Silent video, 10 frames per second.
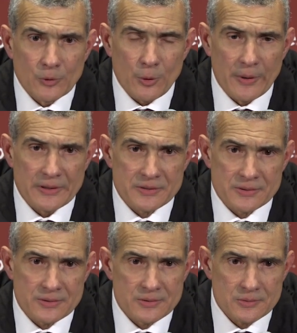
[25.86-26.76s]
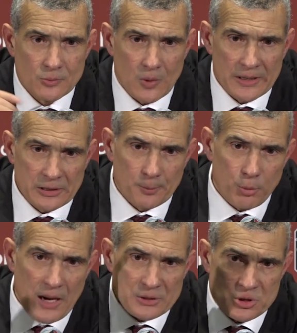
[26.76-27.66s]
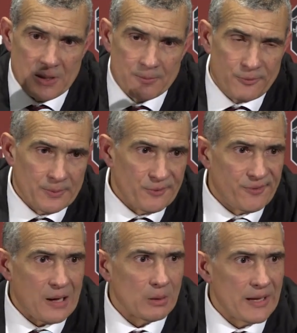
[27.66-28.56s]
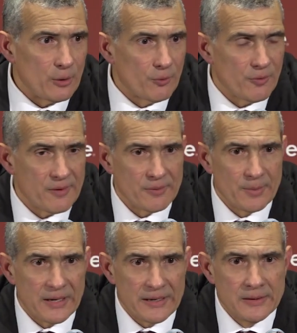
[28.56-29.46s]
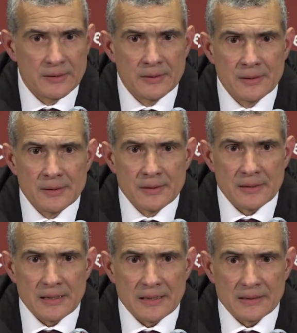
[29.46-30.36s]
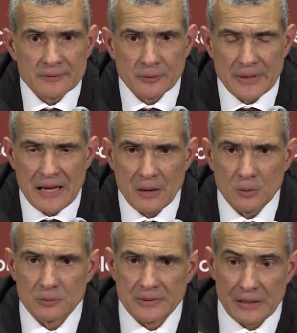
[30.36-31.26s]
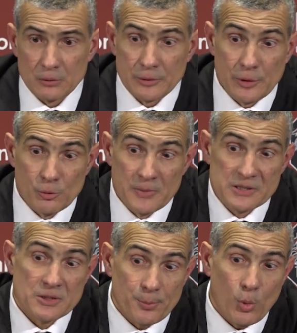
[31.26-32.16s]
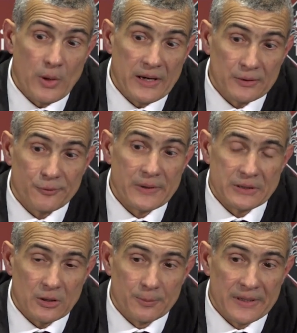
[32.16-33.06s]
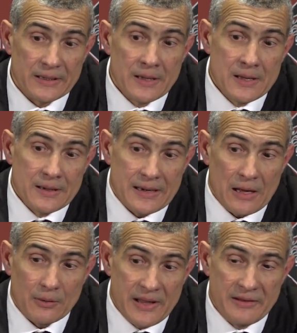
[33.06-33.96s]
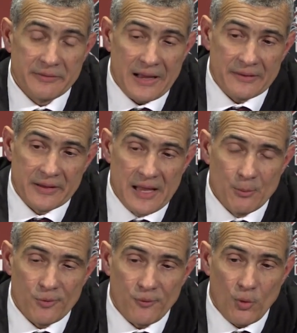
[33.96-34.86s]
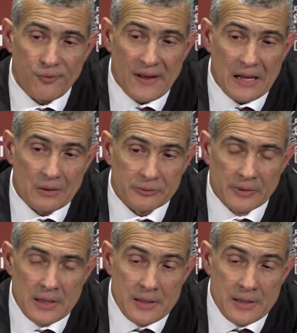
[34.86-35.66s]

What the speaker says: Chris wanting the broad jump from the foul line over everybody. So now not only do you miss the point on the free throw, but now he's out of the game with 4 fouls.